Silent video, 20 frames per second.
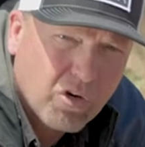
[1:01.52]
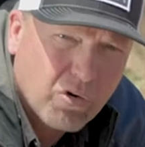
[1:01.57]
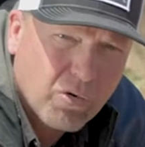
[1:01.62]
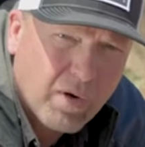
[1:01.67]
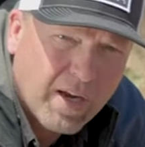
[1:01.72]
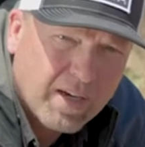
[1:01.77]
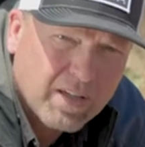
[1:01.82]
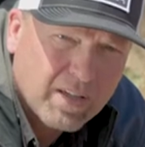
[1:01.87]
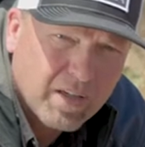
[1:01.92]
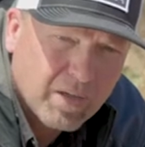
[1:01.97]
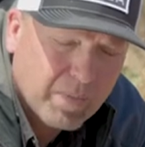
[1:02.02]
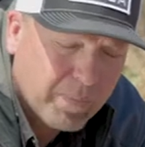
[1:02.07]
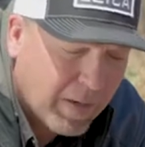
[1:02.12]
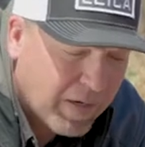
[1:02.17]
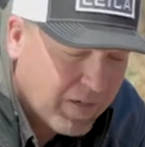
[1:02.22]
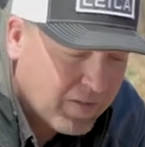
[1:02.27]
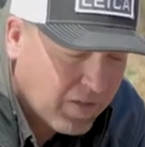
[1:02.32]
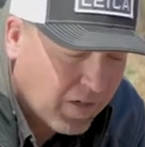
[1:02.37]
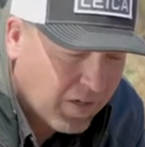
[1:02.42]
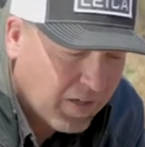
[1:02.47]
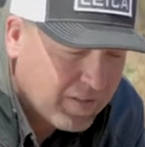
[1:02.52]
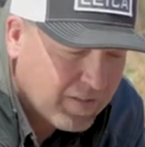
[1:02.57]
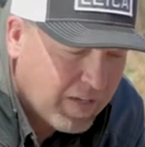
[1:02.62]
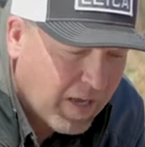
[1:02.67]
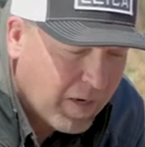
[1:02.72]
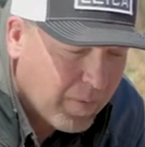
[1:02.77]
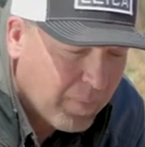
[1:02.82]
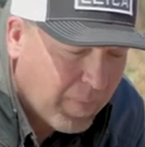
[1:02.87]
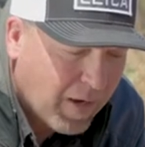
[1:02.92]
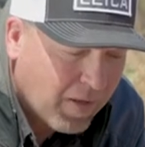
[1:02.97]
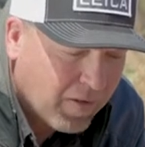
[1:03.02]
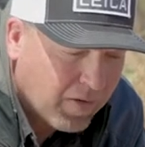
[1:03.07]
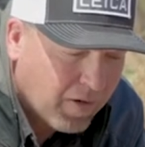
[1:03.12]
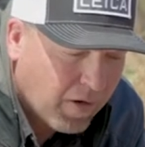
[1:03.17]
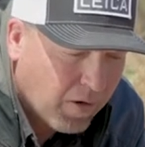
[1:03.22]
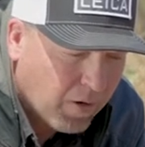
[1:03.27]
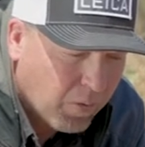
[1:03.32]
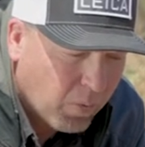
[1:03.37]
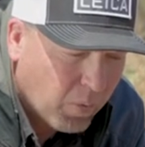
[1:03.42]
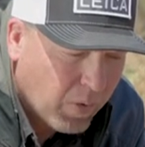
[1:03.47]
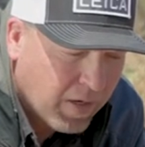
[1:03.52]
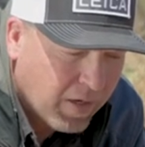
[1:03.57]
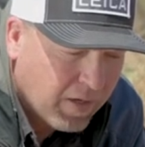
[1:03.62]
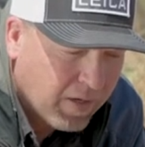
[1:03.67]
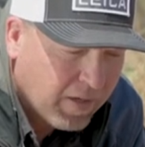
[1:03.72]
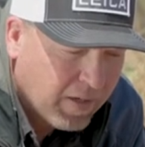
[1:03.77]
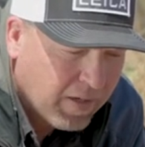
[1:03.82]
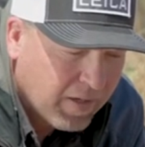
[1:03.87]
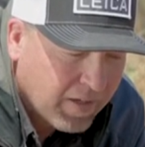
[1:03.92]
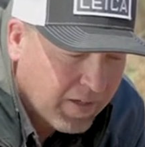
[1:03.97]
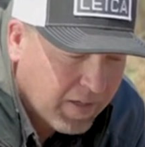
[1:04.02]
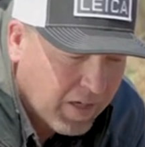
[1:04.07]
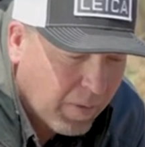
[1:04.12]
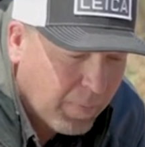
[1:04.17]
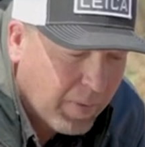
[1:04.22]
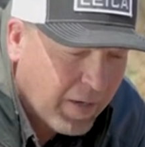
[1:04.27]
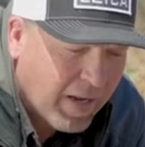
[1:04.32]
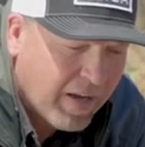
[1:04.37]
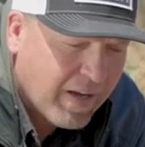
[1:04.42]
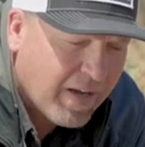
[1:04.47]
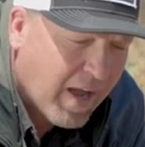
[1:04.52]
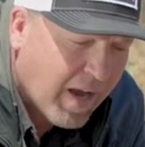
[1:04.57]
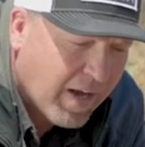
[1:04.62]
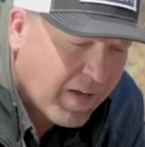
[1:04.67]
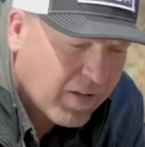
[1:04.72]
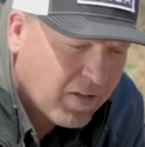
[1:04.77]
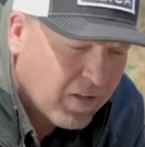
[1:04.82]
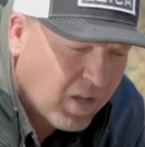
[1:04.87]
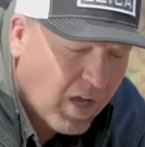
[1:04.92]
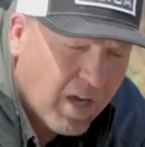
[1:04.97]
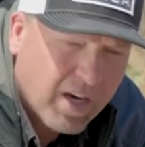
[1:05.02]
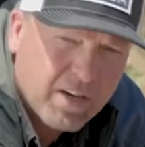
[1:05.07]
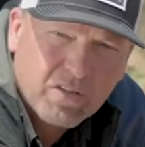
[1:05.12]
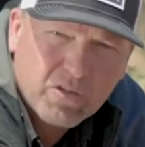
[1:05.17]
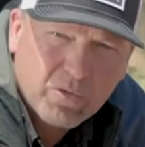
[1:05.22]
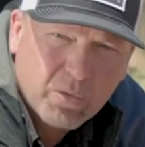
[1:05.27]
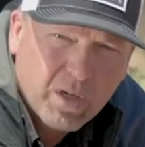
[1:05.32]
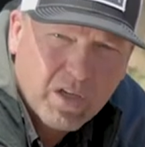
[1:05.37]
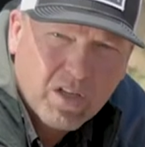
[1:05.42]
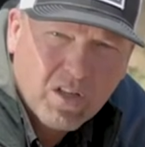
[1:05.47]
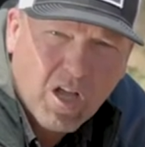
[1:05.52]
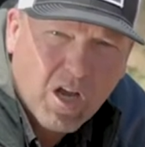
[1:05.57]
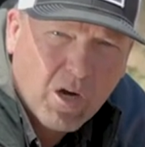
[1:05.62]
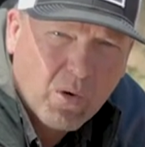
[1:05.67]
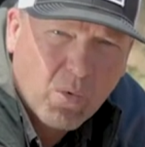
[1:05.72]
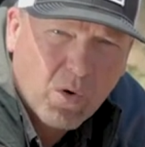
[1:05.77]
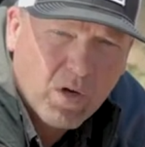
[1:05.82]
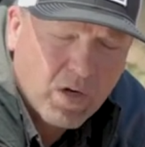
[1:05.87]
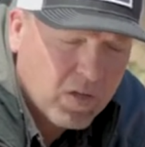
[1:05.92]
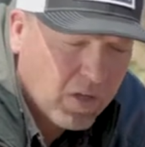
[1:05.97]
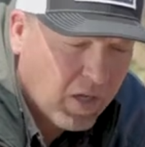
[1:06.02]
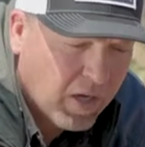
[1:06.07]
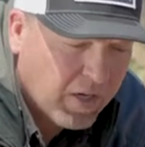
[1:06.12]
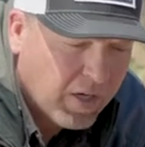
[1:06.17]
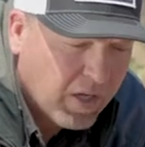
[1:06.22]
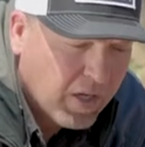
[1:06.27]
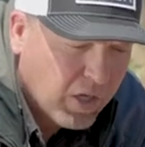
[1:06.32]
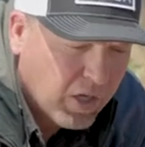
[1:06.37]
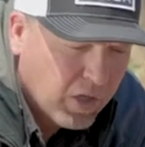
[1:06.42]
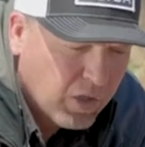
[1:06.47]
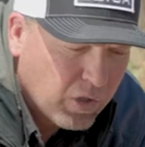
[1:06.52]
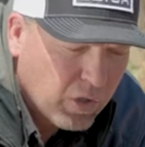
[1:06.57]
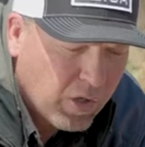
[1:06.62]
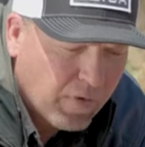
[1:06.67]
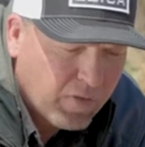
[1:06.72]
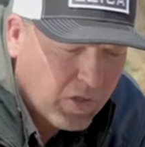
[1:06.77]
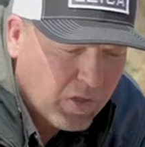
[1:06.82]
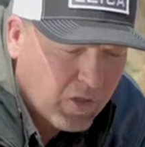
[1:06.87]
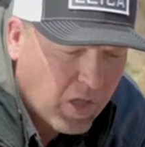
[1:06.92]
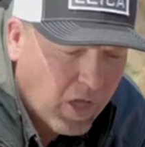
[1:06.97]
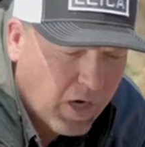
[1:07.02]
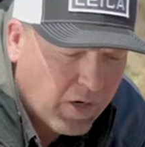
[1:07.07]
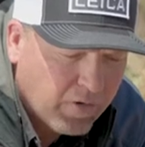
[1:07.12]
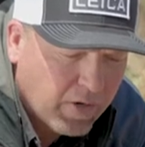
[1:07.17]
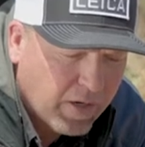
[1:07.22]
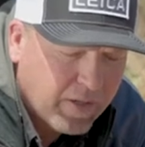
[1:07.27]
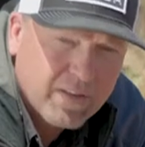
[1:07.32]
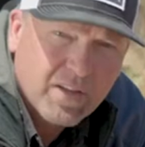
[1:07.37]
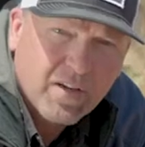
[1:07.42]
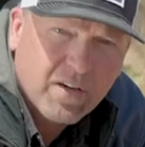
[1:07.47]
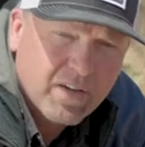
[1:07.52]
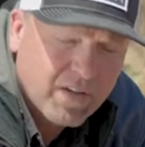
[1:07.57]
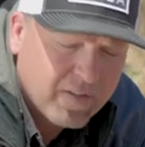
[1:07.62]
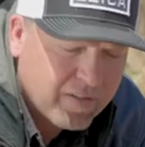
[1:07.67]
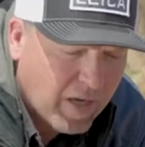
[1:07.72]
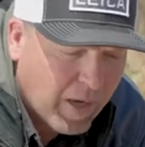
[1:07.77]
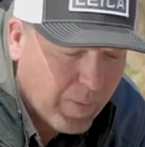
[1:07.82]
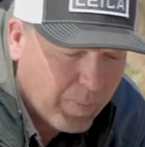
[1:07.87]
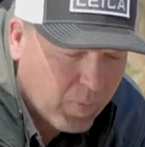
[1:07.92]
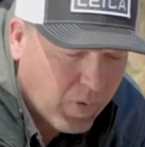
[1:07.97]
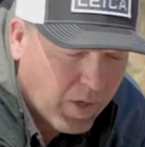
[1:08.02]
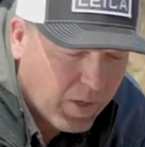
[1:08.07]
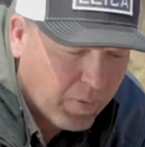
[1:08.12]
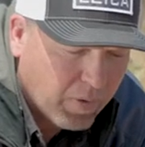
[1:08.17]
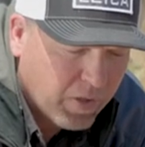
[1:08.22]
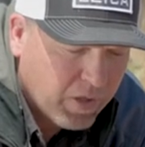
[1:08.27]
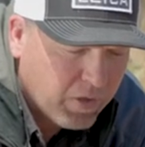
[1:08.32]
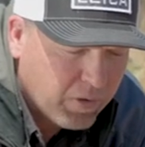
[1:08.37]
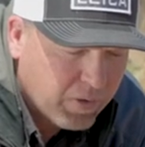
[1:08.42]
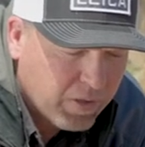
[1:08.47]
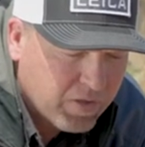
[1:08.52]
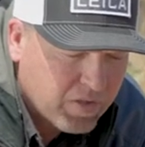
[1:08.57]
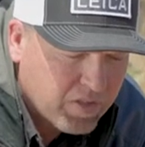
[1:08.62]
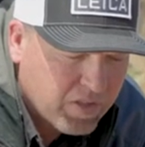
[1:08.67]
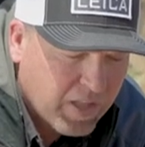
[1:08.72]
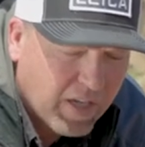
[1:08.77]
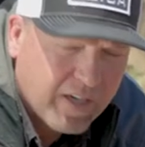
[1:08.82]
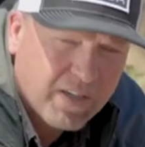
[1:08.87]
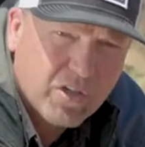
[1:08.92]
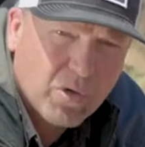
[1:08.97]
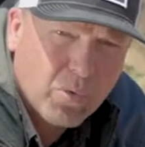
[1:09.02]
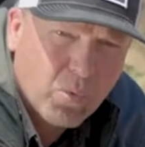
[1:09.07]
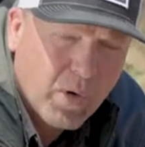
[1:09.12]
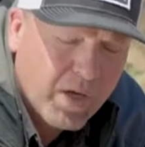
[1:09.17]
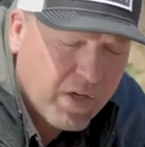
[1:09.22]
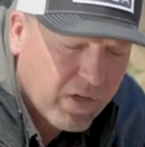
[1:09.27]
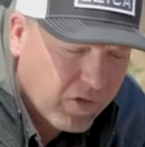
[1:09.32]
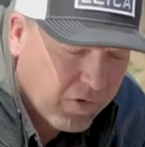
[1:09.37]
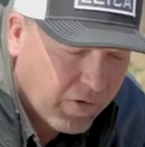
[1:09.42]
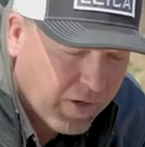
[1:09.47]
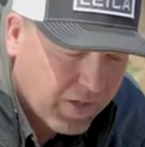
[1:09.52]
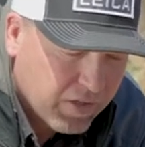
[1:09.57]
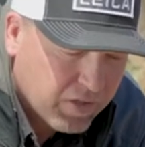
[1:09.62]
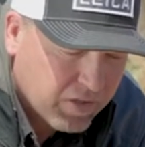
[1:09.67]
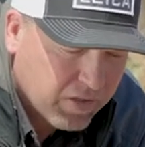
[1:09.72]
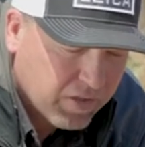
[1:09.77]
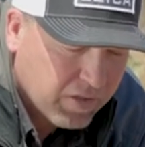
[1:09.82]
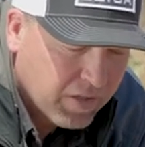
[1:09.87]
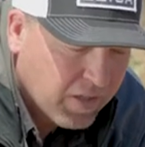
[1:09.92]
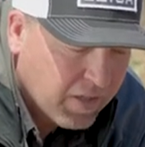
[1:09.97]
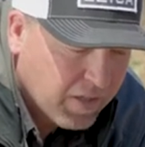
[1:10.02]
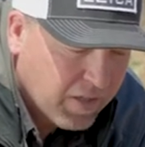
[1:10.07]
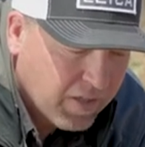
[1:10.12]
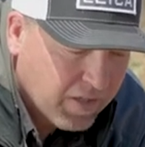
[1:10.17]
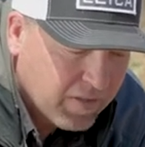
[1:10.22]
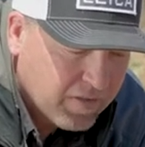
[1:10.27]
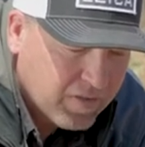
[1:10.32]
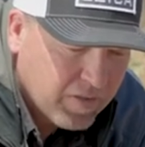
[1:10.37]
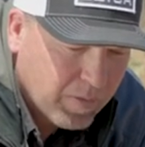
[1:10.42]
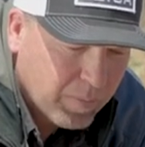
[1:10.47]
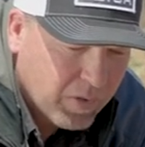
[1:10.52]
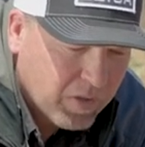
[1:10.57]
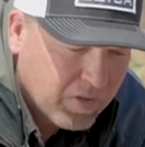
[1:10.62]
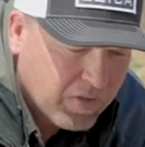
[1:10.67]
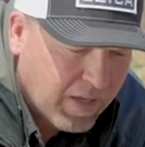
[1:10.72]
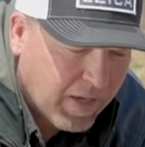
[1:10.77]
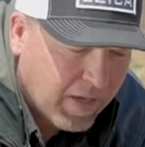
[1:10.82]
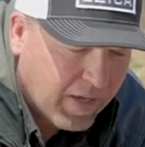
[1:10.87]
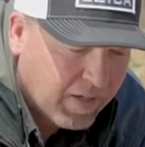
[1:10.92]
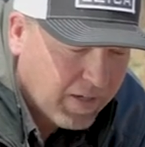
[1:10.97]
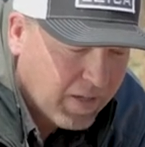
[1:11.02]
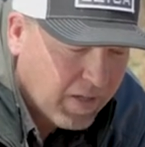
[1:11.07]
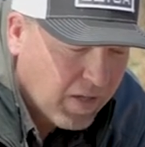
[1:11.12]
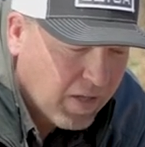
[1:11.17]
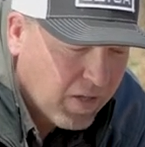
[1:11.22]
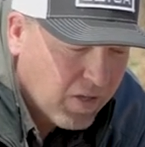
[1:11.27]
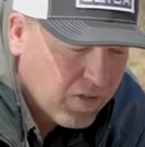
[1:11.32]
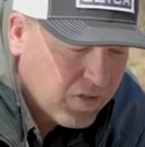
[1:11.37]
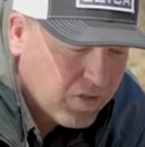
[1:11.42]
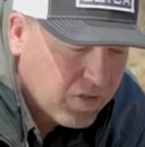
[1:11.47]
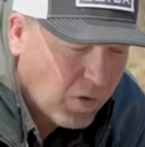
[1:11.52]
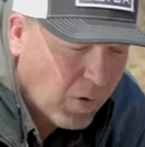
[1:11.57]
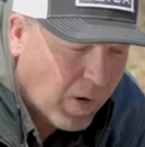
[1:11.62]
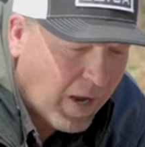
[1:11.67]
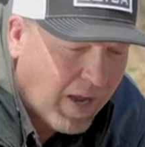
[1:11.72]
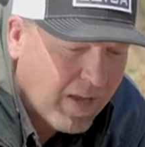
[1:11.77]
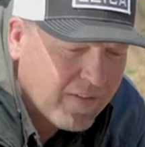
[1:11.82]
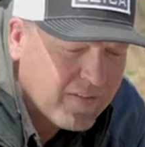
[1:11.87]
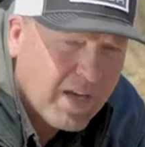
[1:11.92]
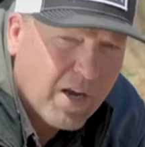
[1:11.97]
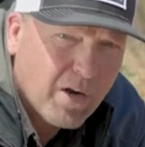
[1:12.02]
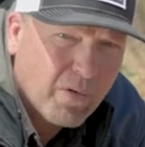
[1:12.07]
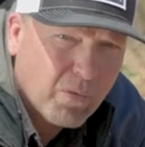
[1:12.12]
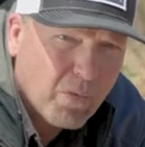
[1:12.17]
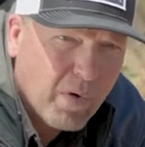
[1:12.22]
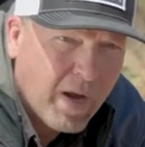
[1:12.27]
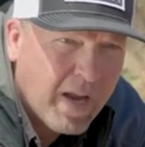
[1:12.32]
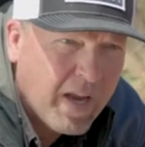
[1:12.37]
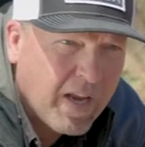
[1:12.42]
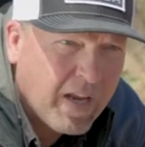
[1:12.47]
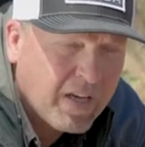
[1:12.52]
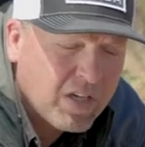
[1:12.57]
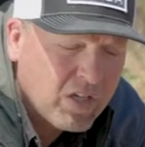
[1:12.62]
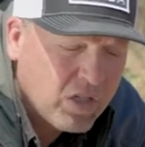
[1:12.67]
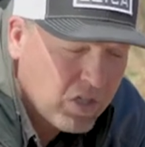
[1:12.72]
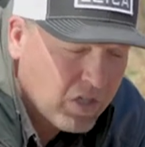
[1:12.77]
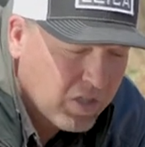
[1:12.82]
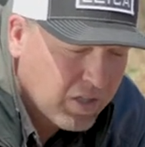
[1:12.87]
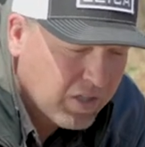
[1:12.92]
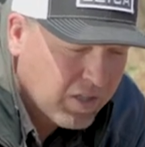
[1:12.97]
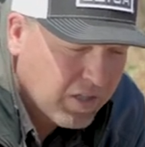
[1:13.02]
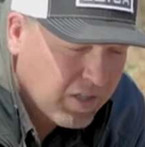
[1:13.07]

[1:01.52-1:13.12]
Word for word: corrected based on a 10 mile an hour wind coming at nine o'clock, three o'clock, one o'clock. You have the clock right there in the top right where you can select your wind direction. Simple as that. So as I range,